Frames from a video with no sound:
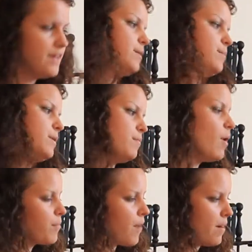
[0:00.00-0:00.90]
somebody
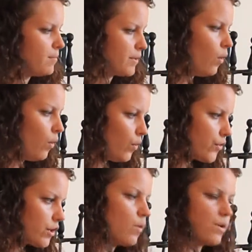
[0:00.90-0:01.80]
probably
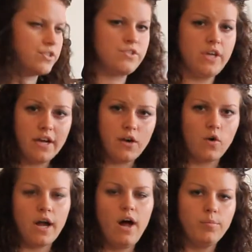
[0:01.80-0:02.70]
older or sick
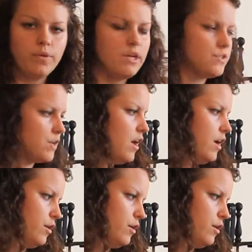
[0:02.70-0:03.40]
or helpless